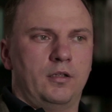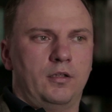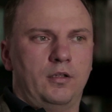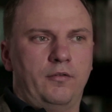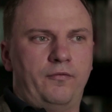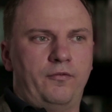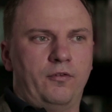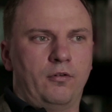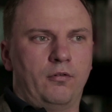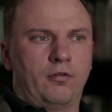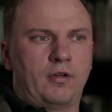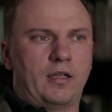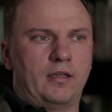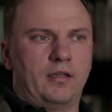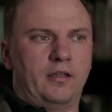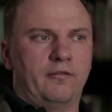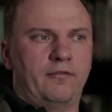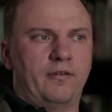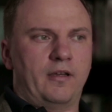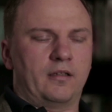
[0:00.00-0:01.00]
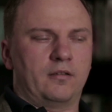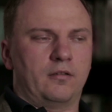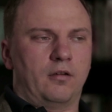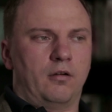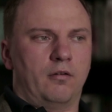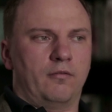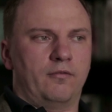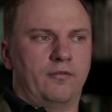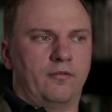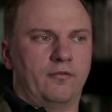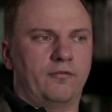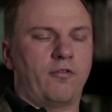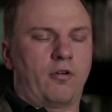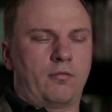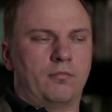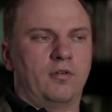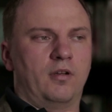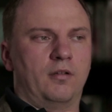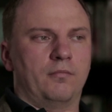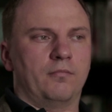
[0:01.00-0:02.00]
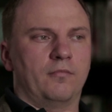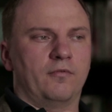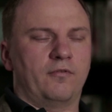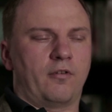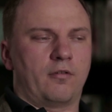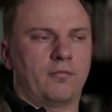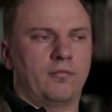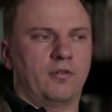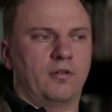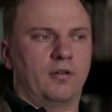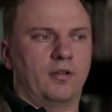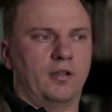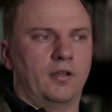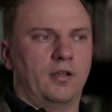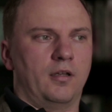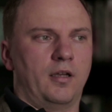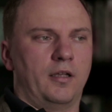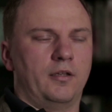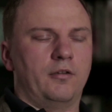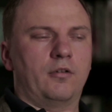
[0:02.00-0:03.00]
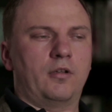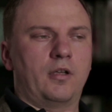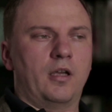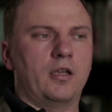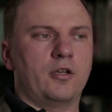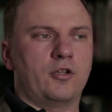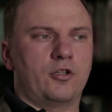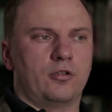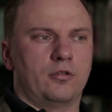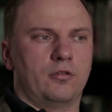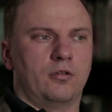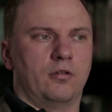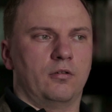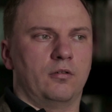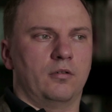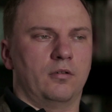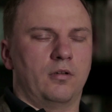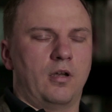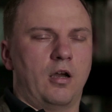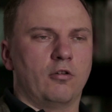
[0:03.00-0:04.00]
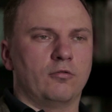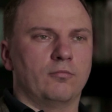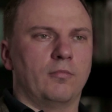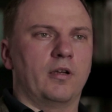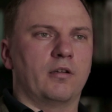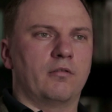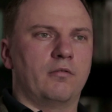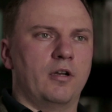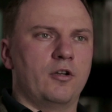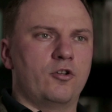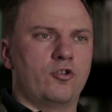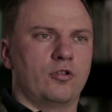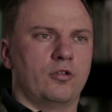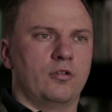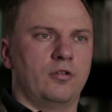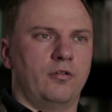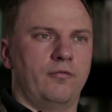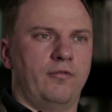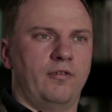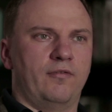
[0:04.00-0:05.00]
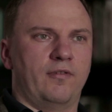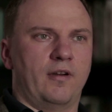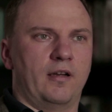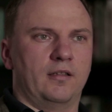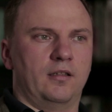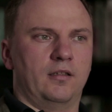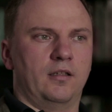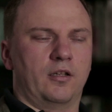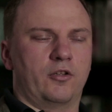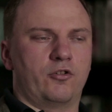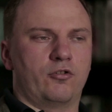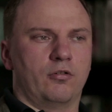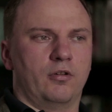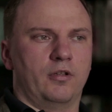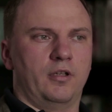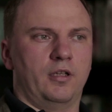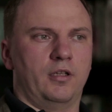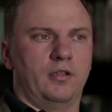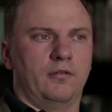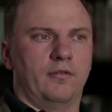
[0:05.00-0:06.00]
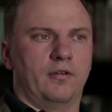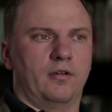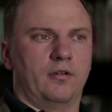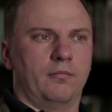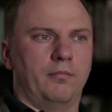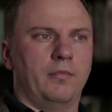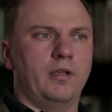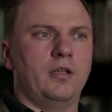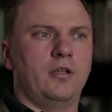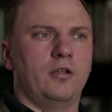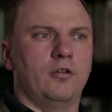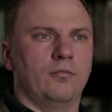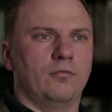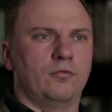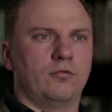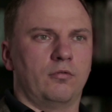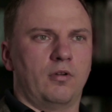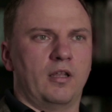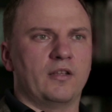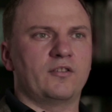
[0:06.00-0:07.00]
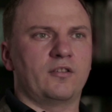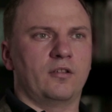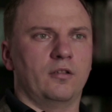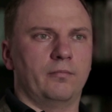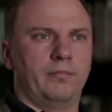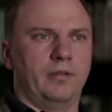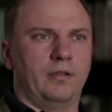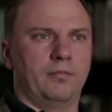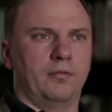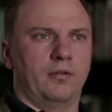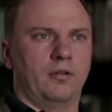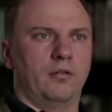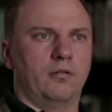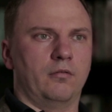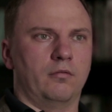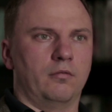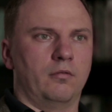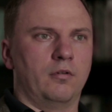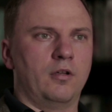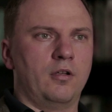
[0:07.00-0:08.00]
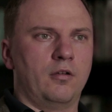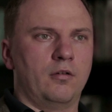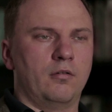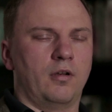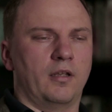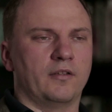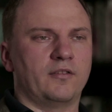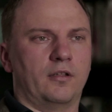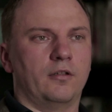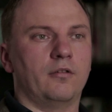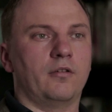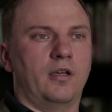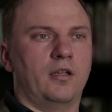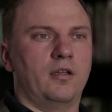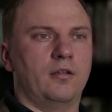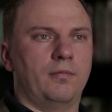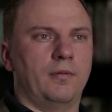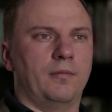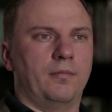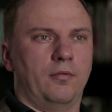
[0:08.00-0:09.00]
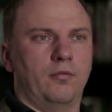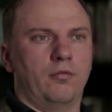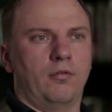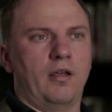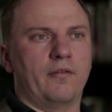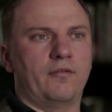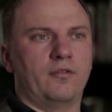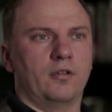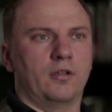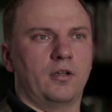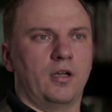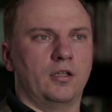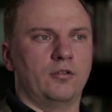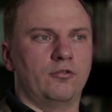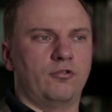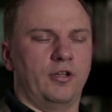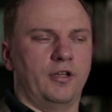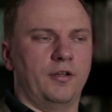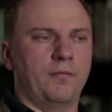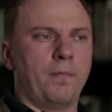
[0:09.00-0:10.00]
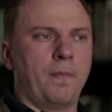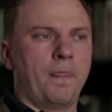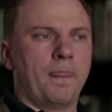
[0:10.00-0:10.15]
If you look at the effect of formal education on out-migration, we find that actually it were medium to less skilled people less educated people who left the country.